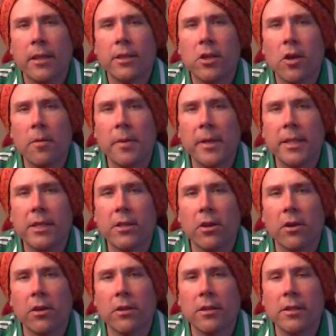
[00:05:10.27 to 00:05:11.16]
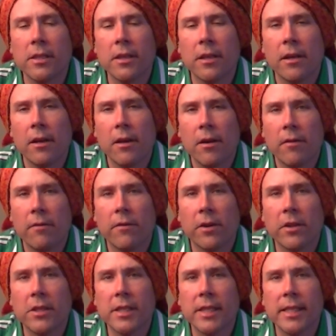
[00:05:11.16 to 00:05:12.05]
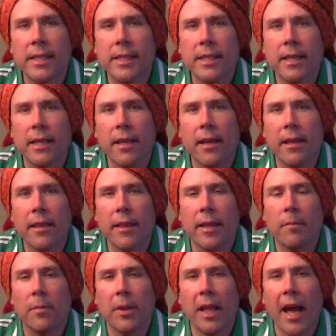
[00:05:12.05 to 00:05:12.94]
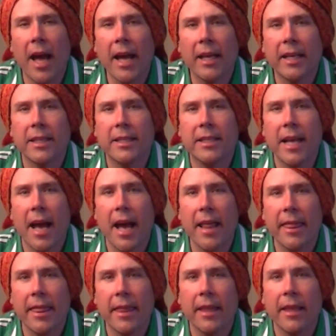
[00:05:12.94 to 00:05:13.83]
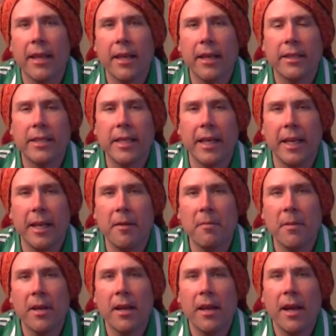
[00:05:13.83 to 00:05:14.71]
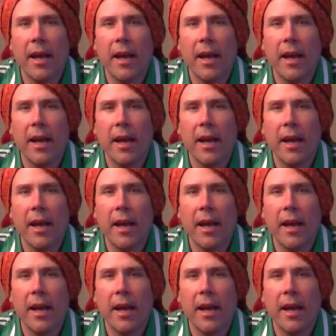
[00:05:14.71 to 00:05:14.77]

Toby's Turtles versus the Black Death team.